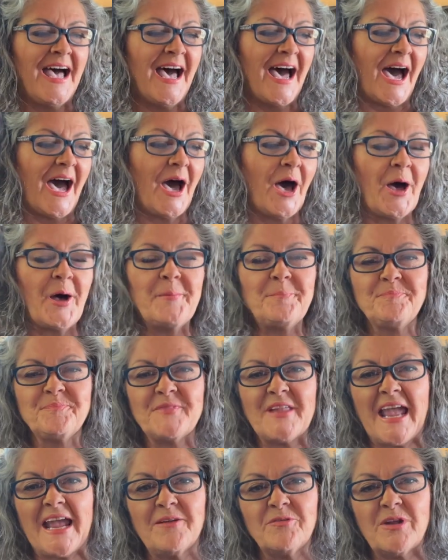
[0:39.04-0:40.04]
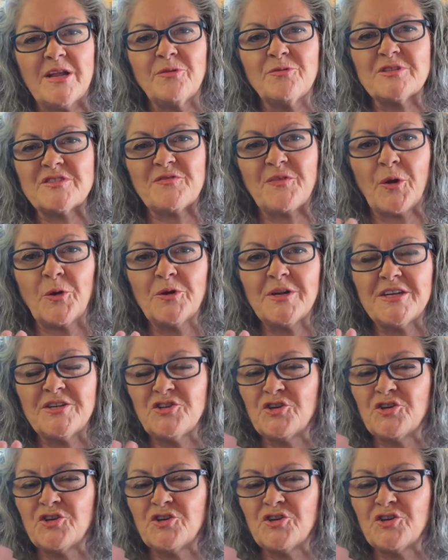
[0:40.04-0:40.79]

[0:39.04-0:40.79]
It was voted